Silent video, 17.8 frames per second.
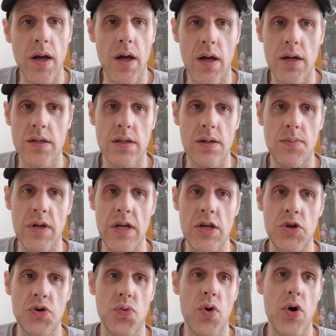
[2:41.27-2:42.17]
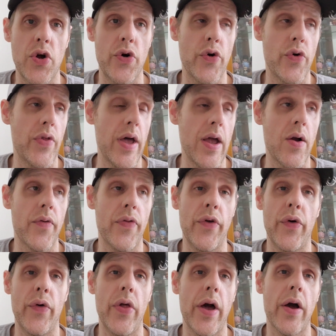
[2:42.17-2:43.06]
custom Nendoroid, or
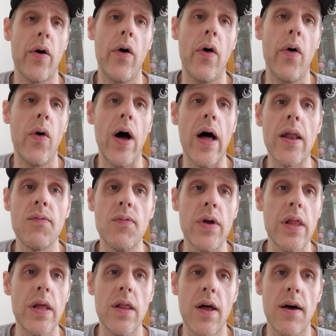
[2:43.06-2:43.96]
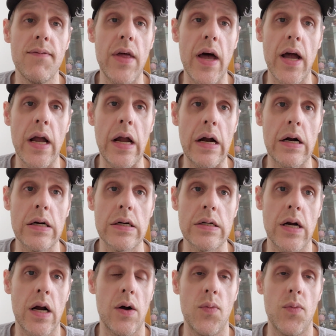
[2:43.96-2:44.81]
they're like, oh, I really love that character.